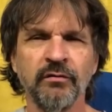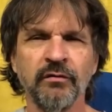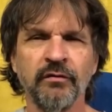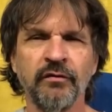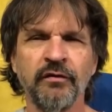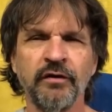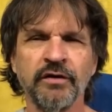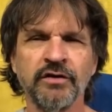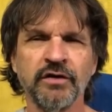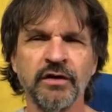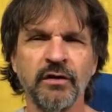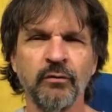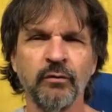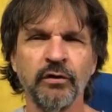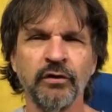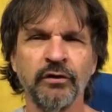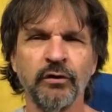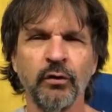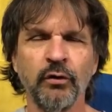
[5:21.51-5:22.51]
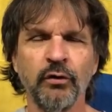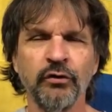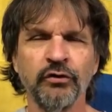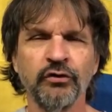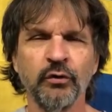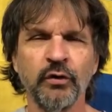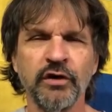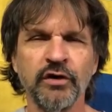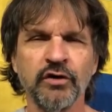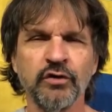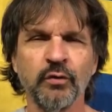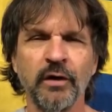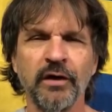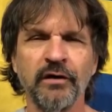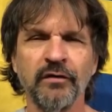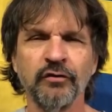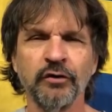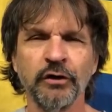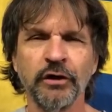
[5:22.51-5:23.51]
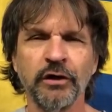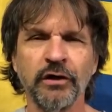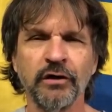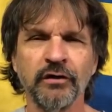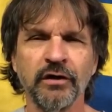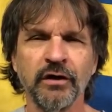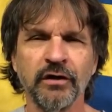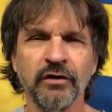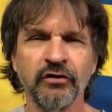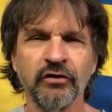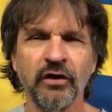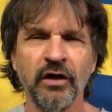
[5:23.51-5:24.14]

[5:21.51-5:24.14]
fits in with the whole Swedish way of looking at things.